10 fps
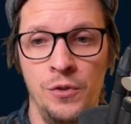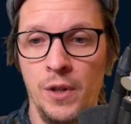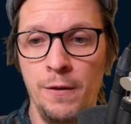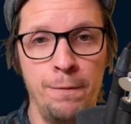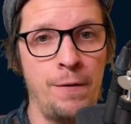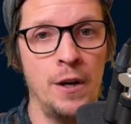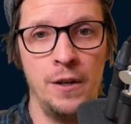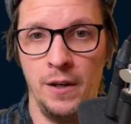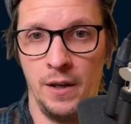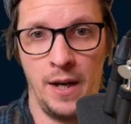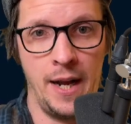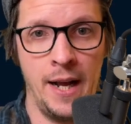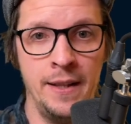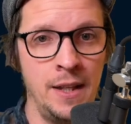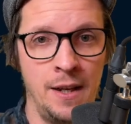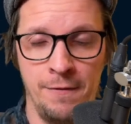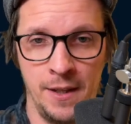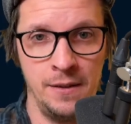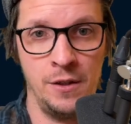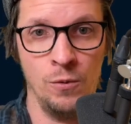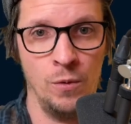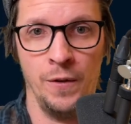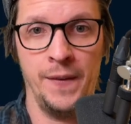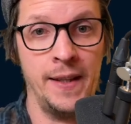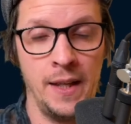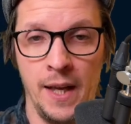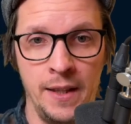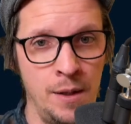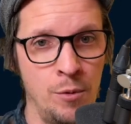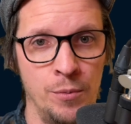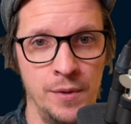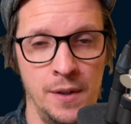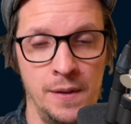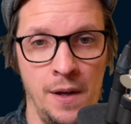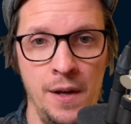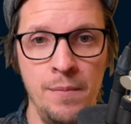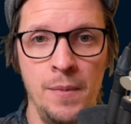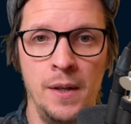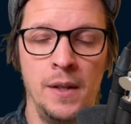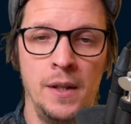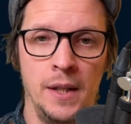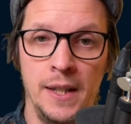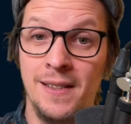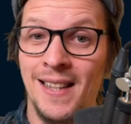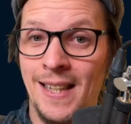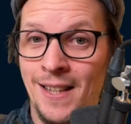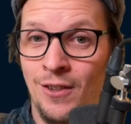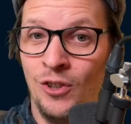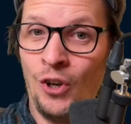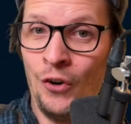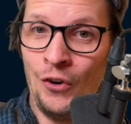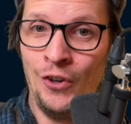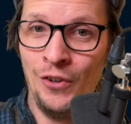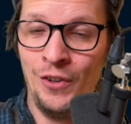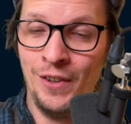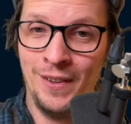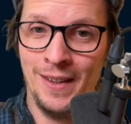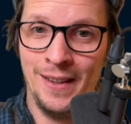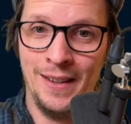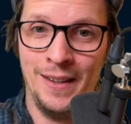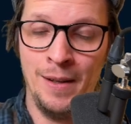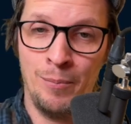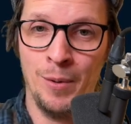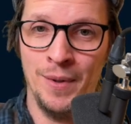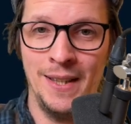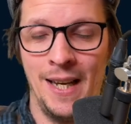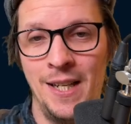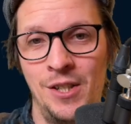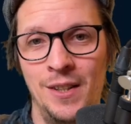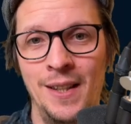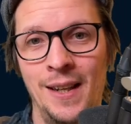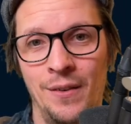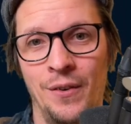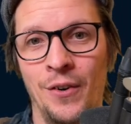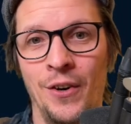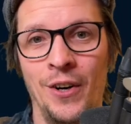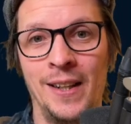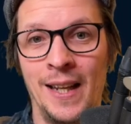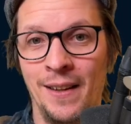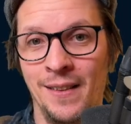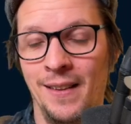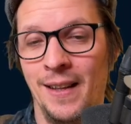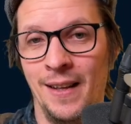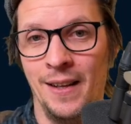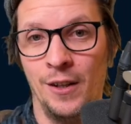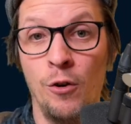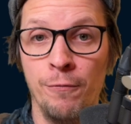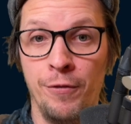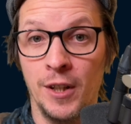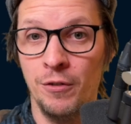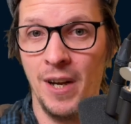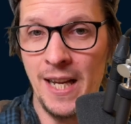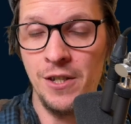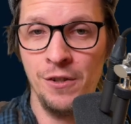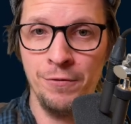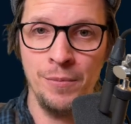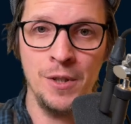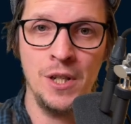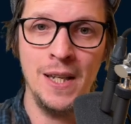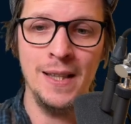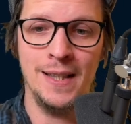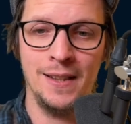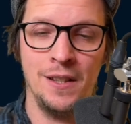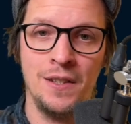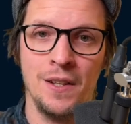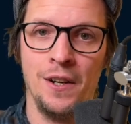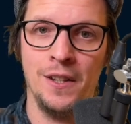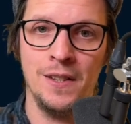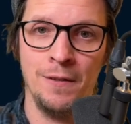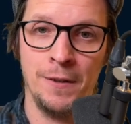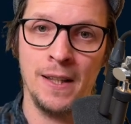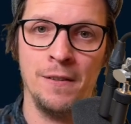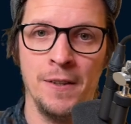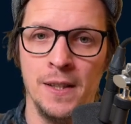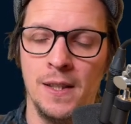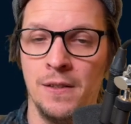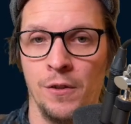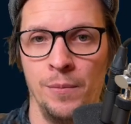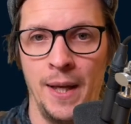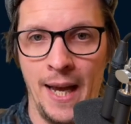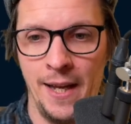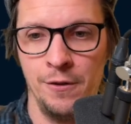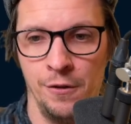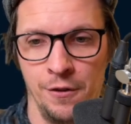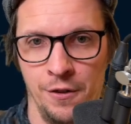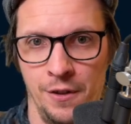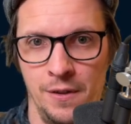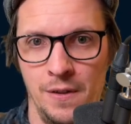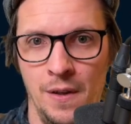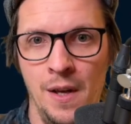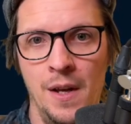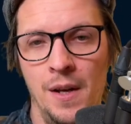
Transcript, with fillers: you can fire any event you want at any moment in time. It's the internal implementation or the uh, configuration of the machine that decides if that event is going to be handled or not.